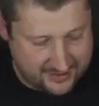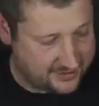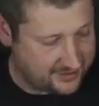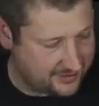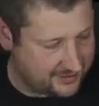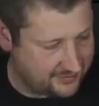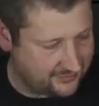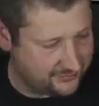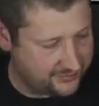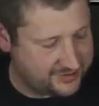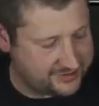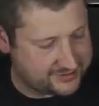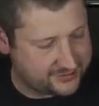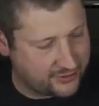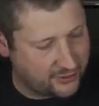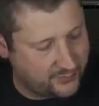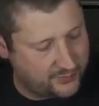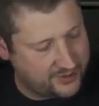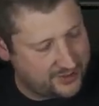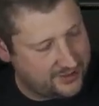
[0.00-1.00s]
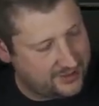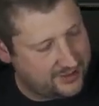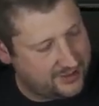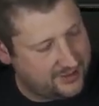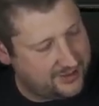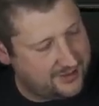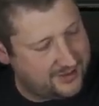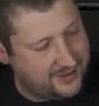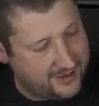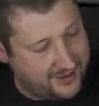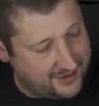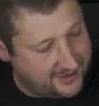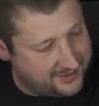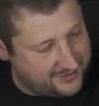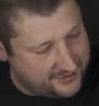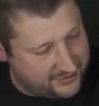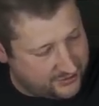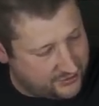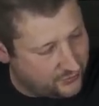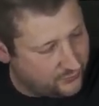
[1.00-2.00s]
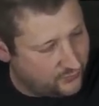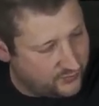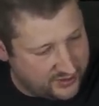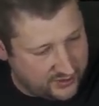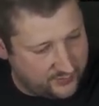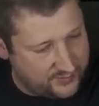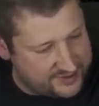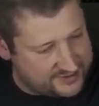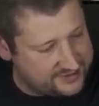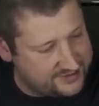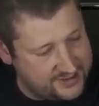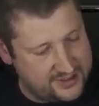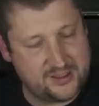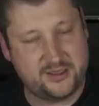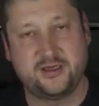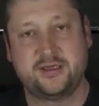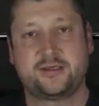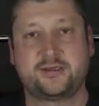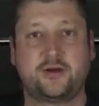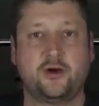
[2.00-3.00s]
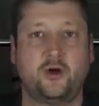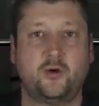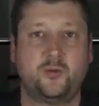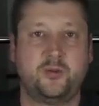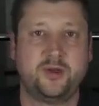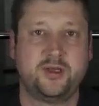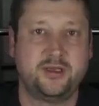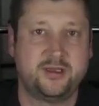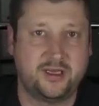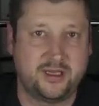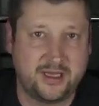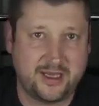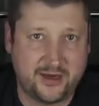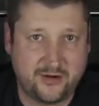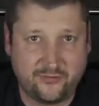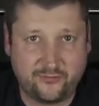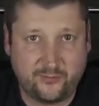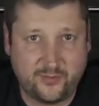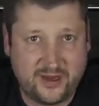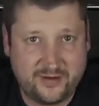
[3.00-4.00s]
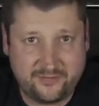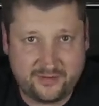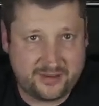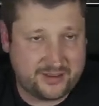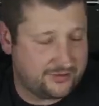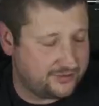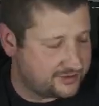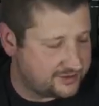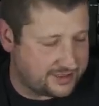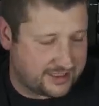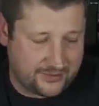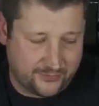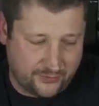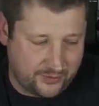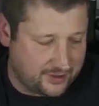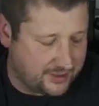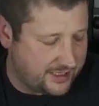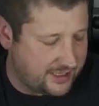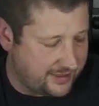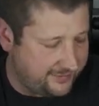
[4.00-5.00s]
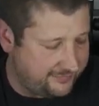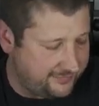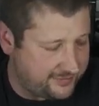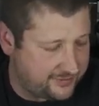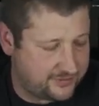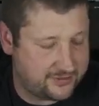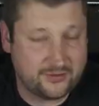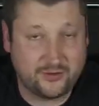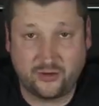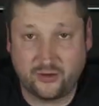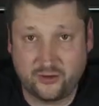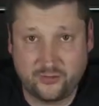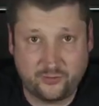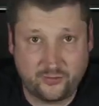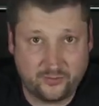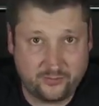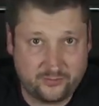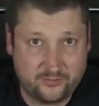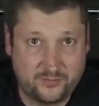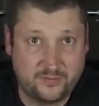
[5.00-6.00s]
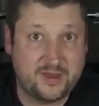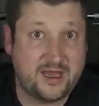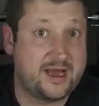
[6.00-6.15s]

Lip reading: On this scope, you will be seeing this scope in a lot of my videos. I will have it on.